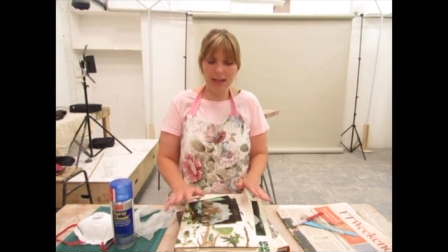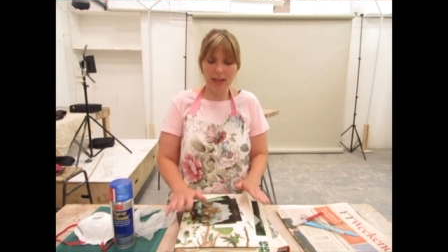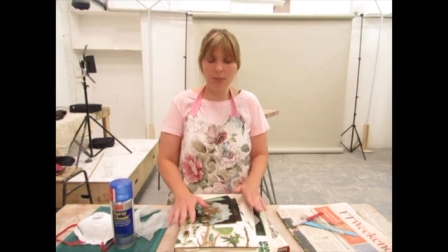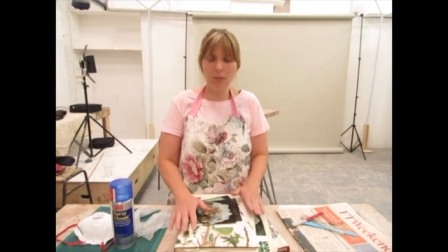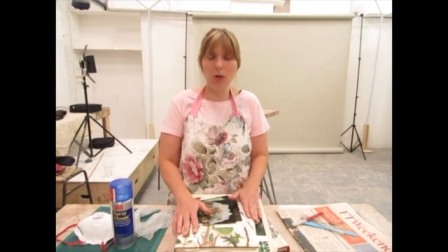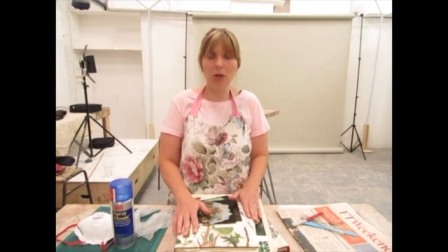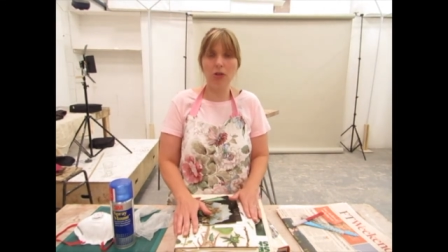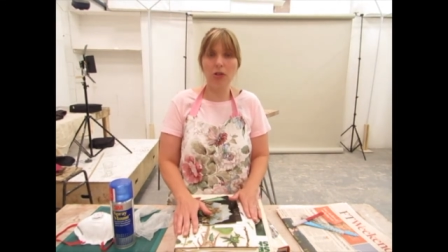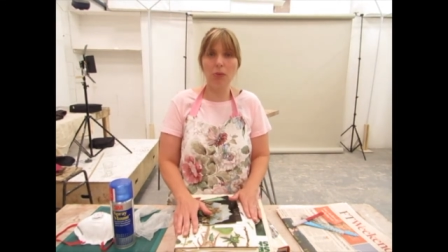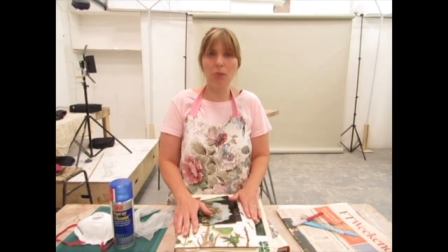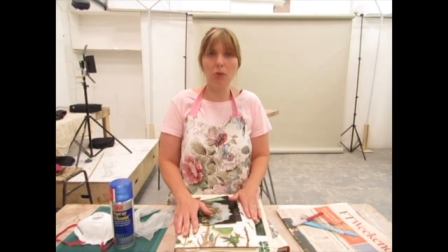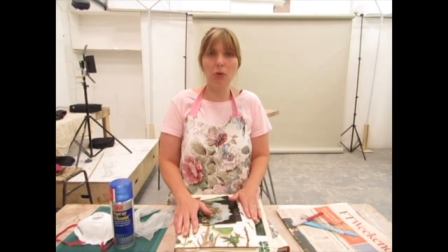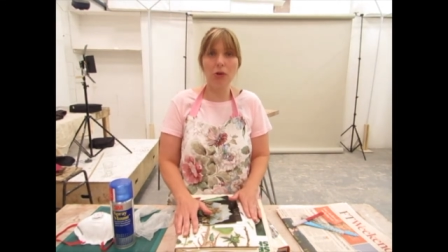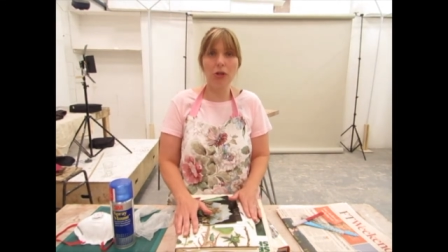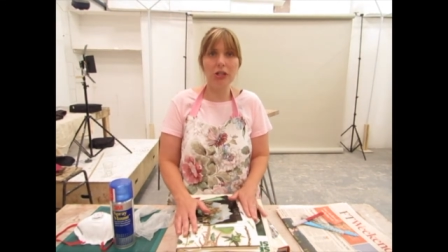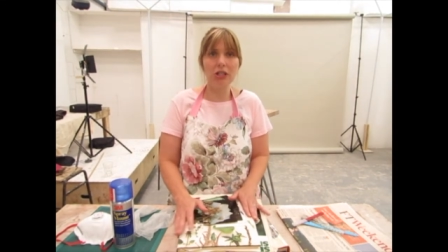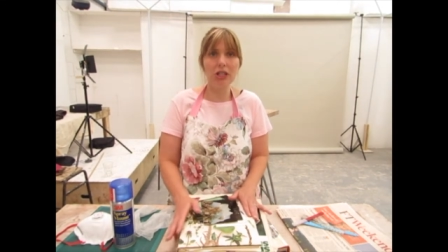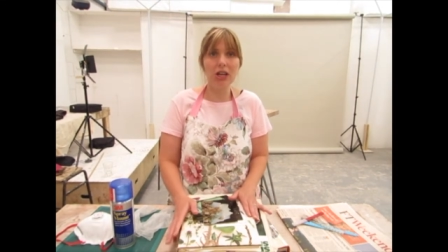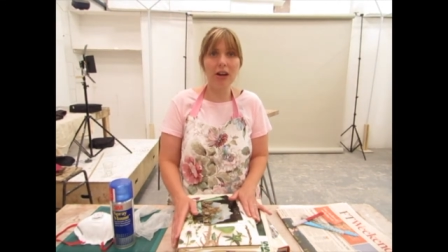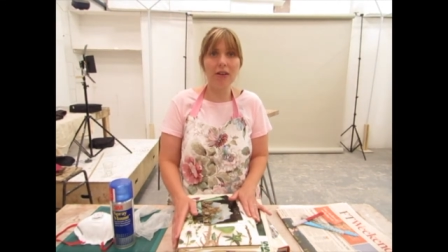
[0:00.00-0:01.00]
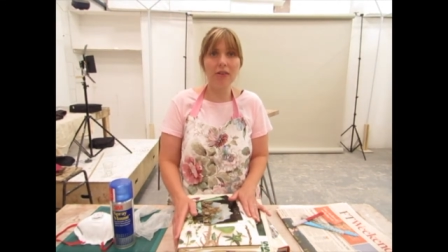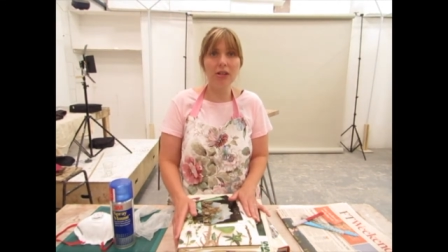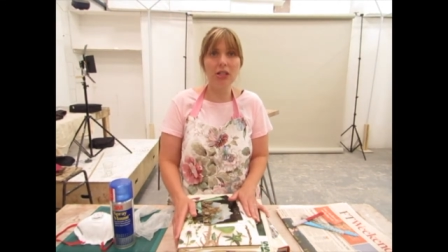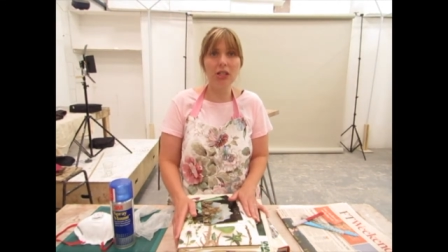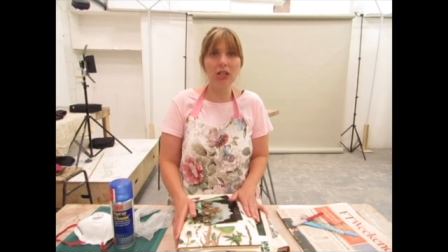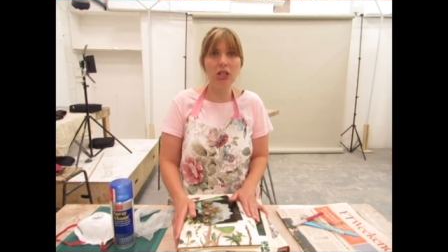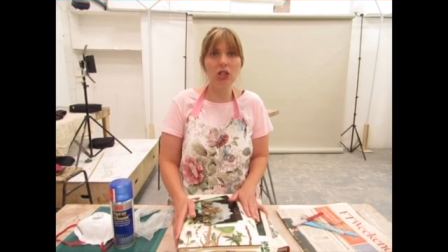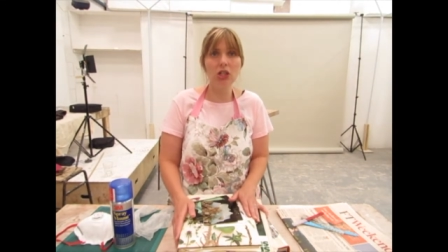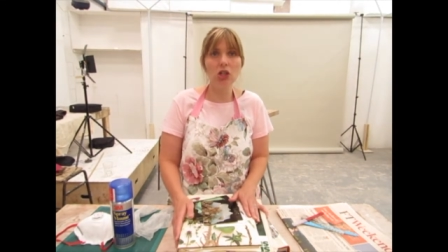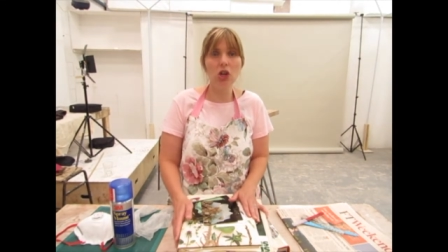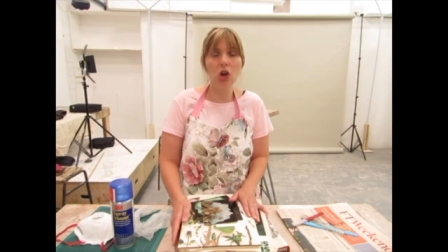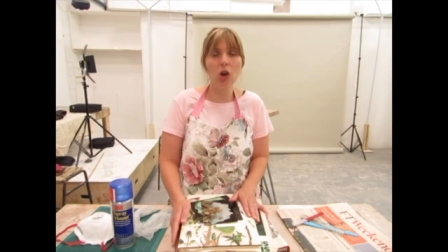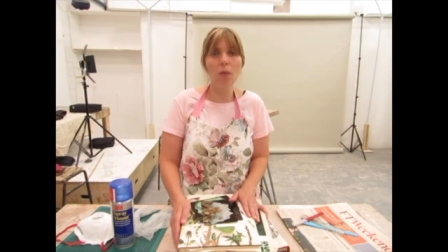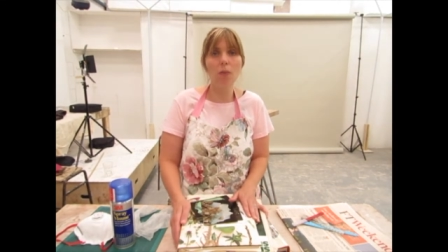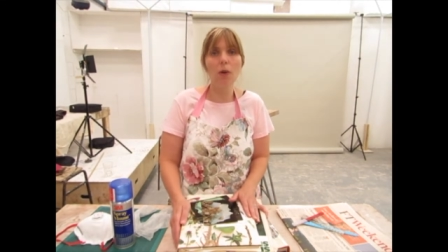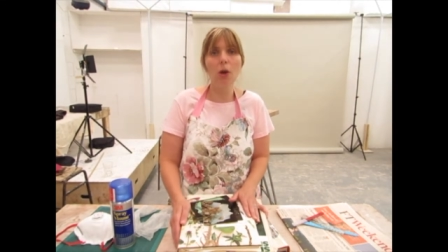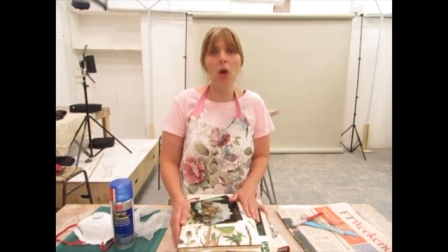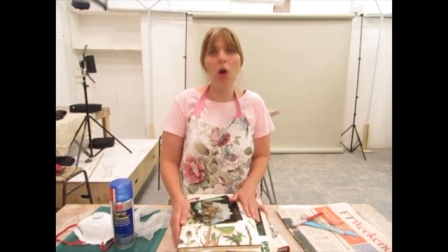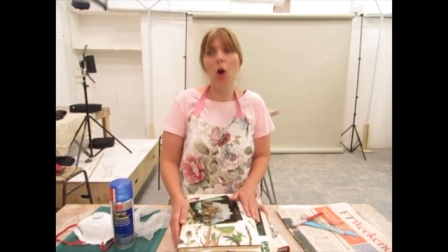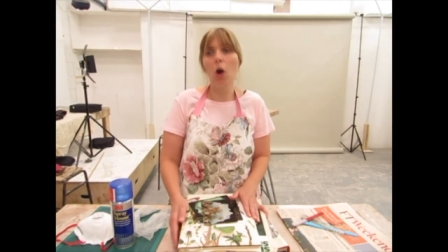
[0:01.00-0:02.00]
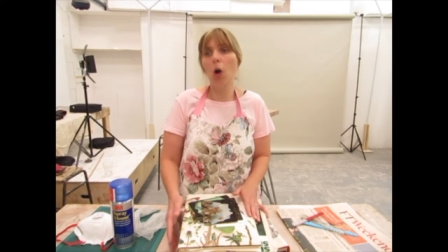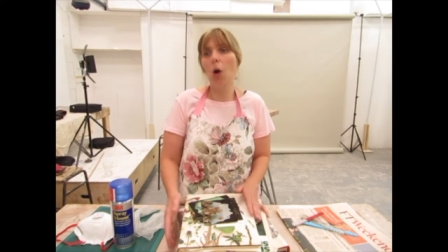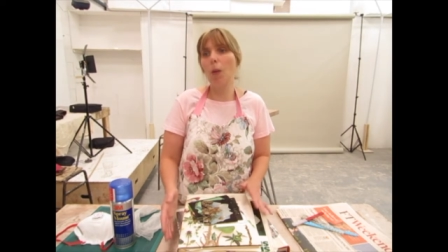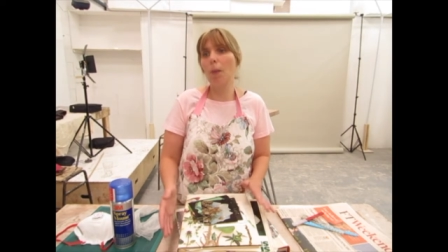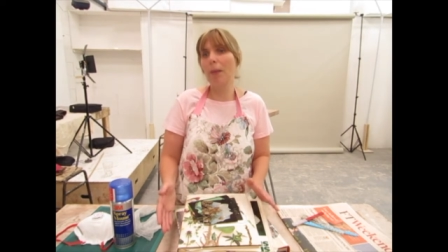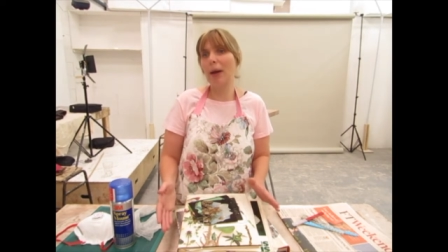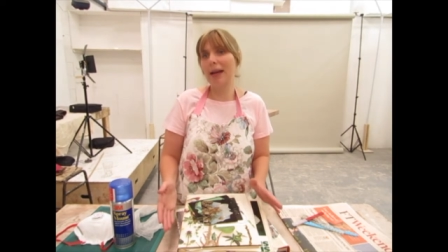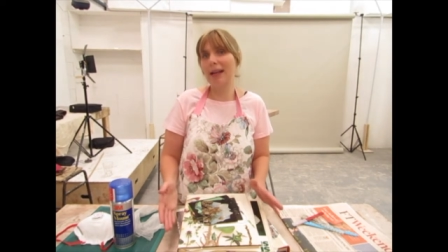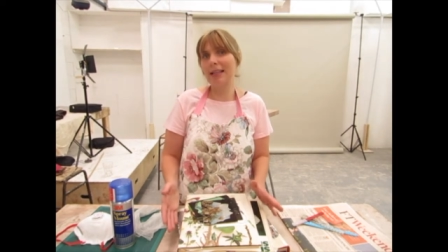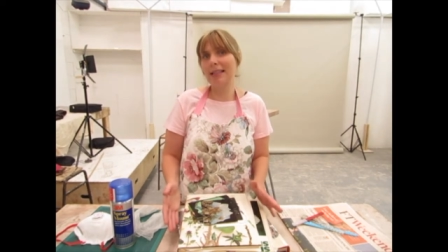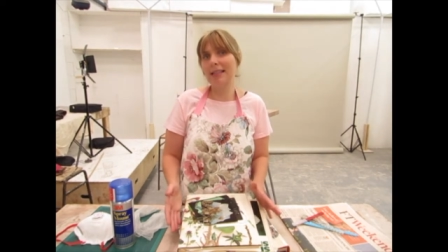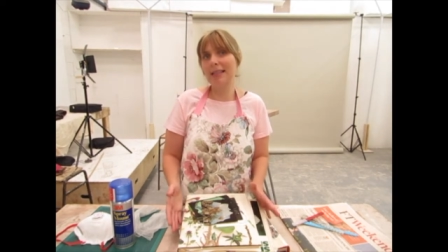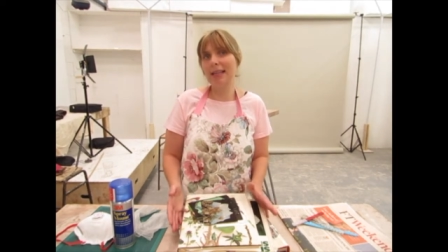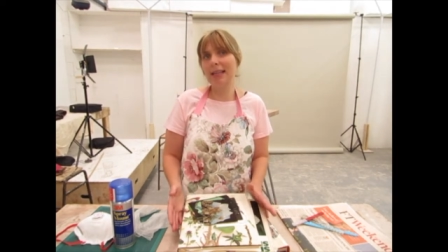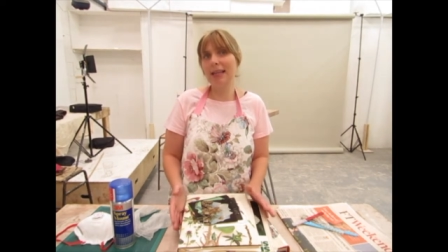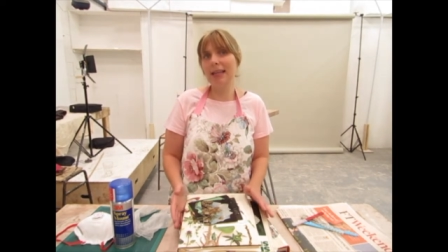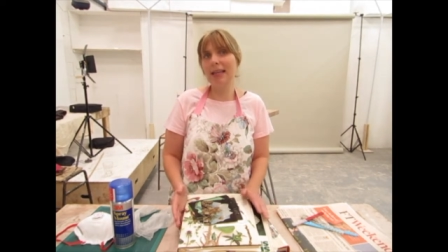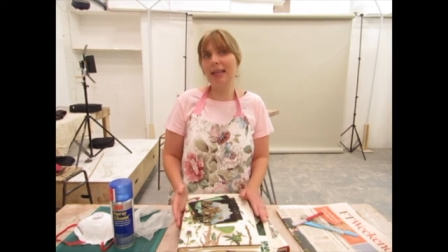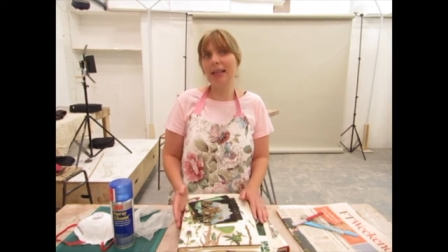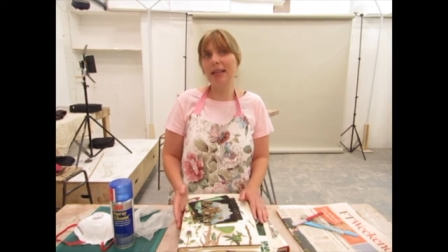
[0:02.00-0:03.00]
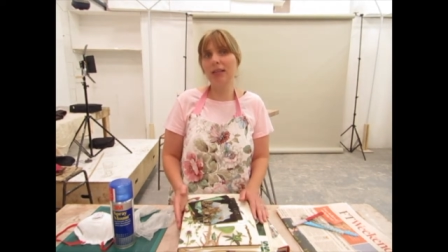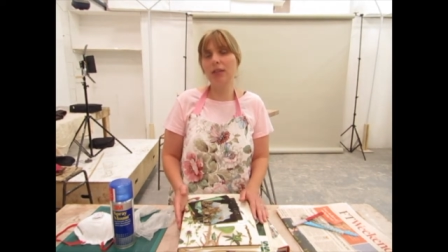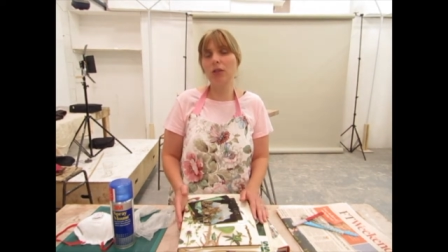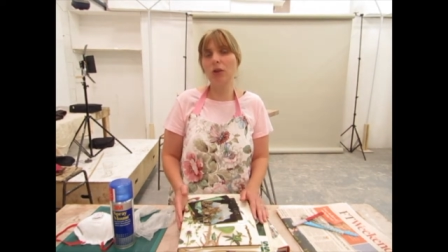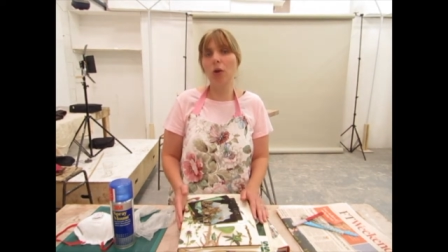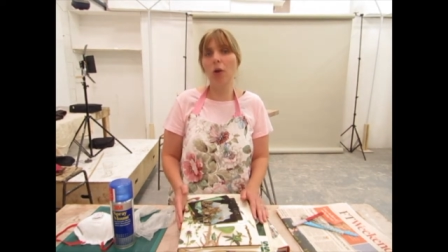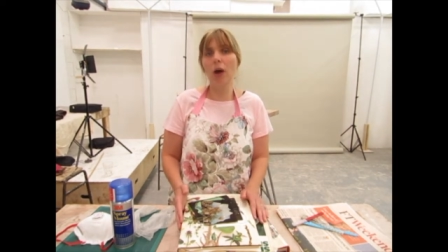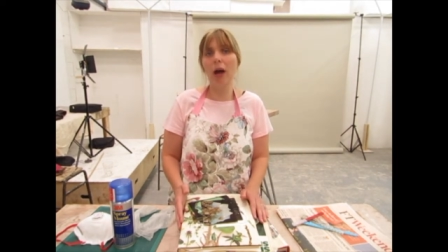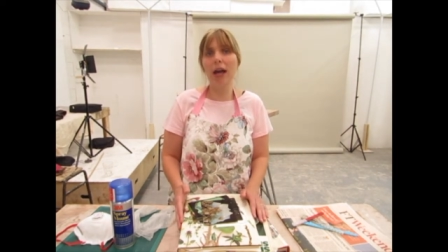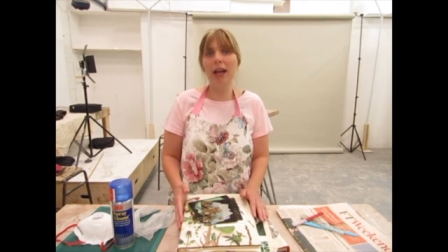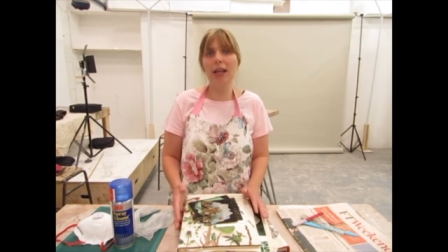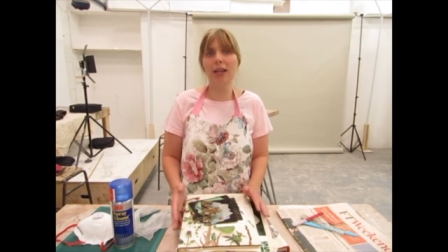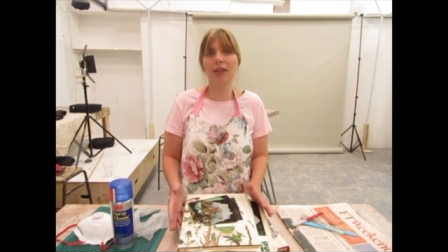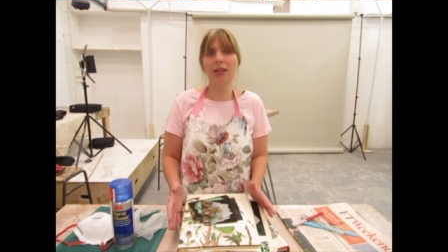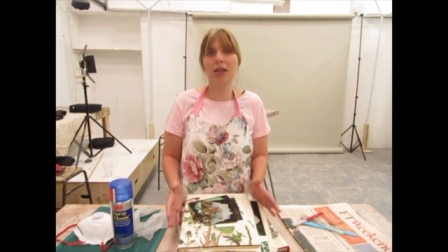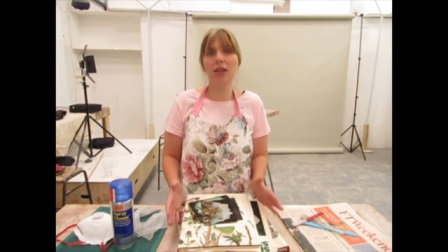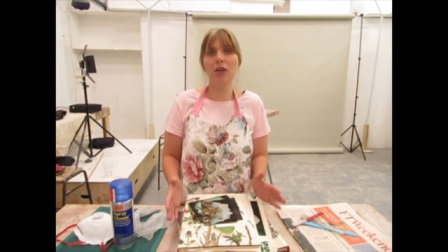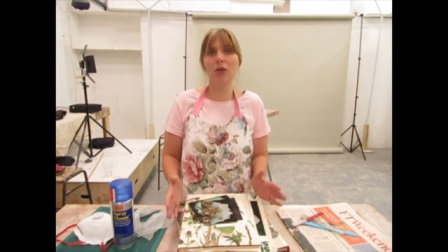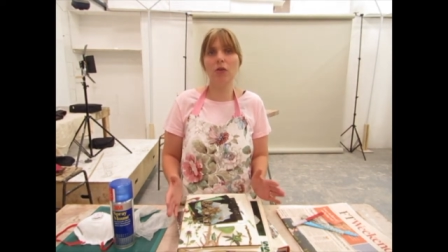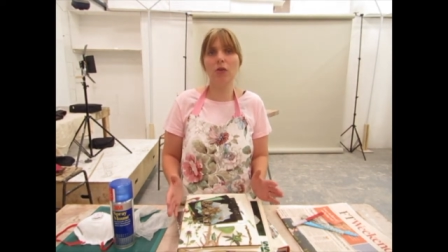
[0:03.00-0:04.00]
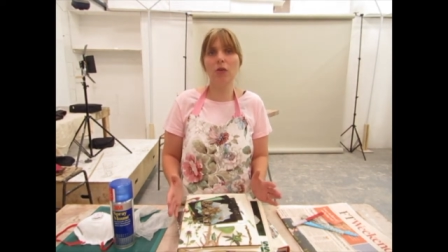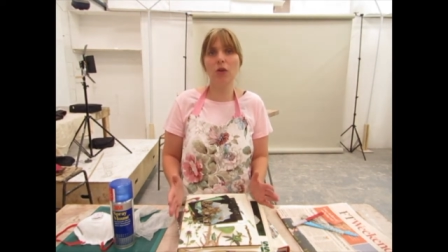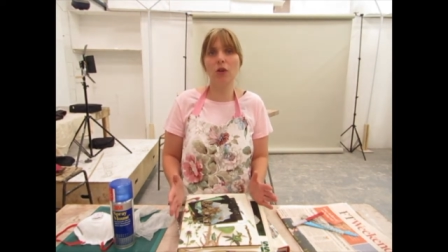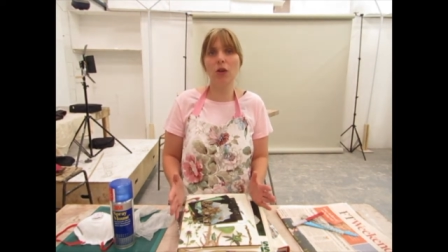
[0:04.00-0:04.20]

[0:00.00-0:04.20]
These books I bought in a charity shop or magazines or anything you